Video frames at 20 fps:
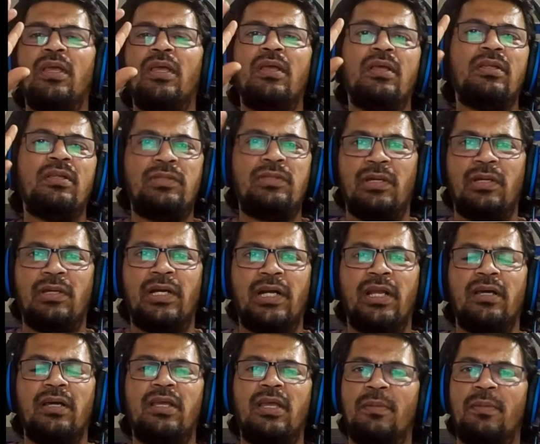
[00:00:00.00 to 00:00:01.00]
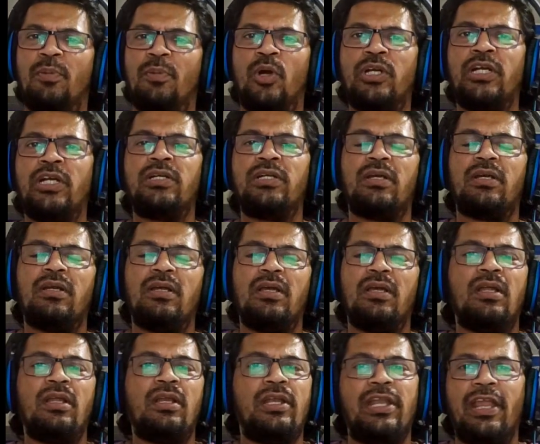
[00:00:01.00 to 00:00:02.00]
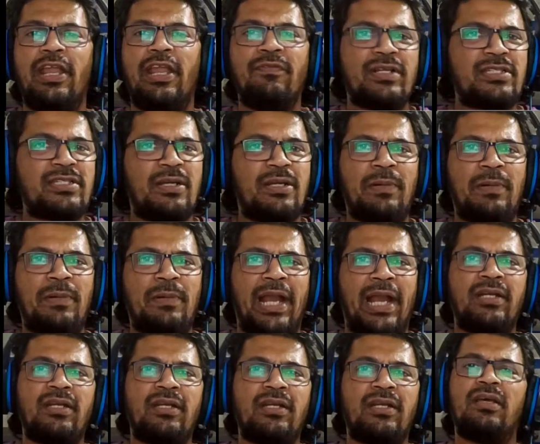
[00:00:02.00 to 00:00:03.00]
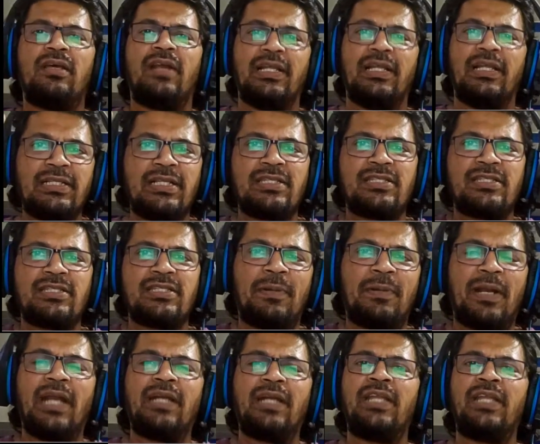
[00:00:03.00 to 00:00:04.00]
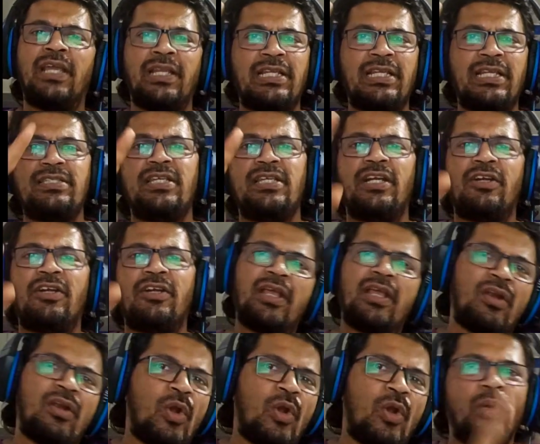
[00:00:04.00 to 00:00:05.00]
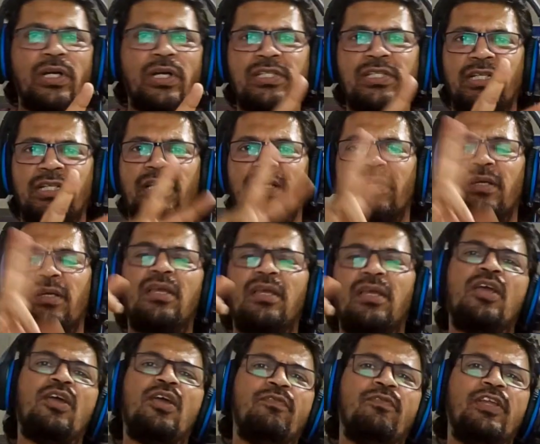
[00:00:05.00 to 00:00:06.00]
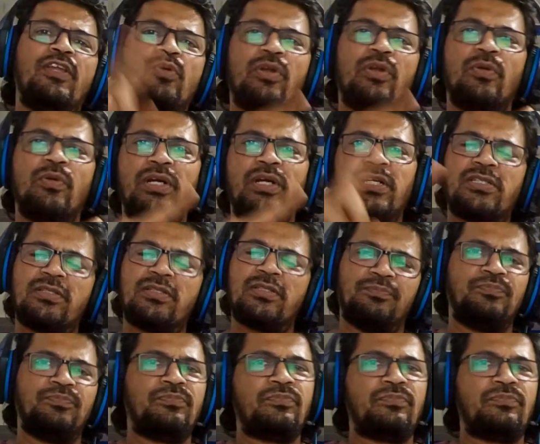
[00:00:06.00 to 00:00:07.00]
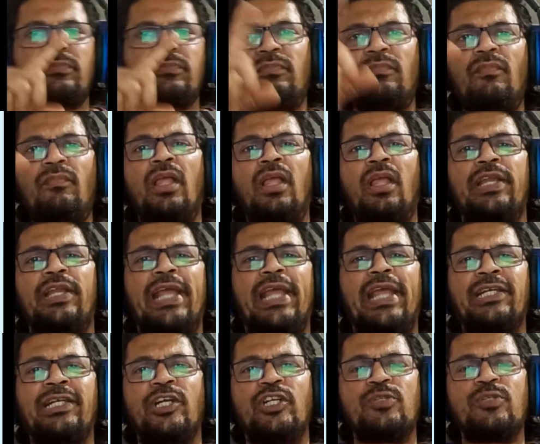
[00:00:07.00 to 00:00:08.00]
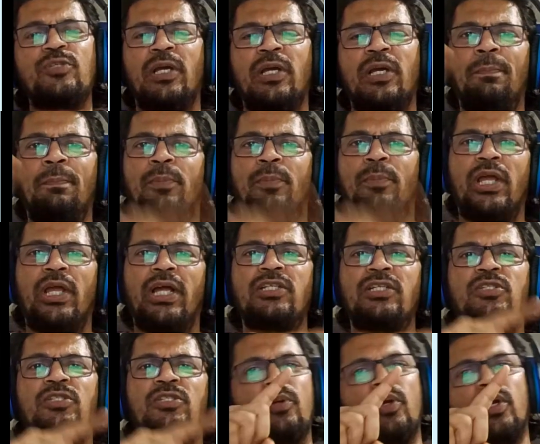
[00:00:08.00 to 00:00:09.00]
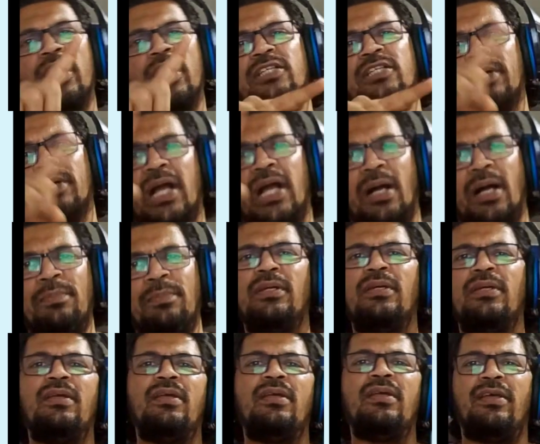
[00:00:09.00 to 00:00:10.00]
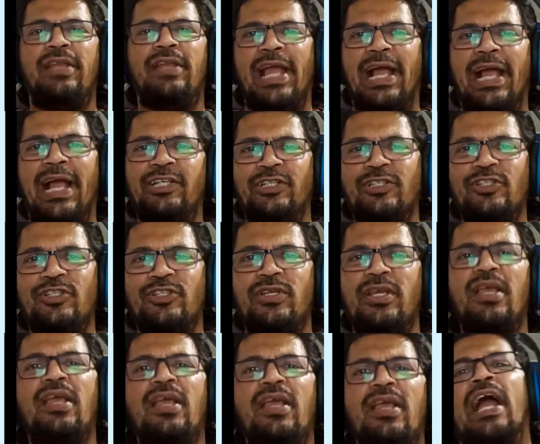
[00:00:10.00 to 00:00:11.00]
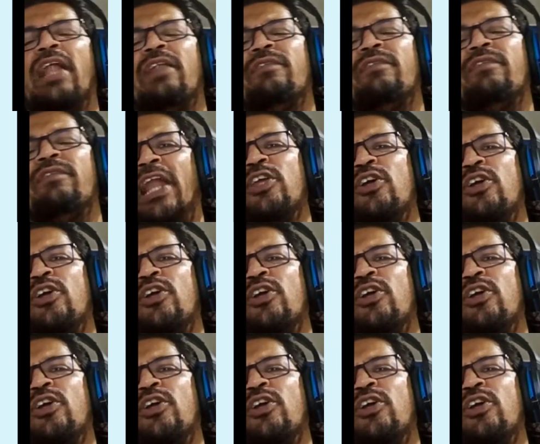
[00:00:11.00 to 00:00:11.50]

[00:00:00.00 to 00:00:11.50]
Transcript: Third, important, never subtract. Rather than subtracting, an easy trick, reverse it. When you reverse, reactants become products, products become reactants, and value of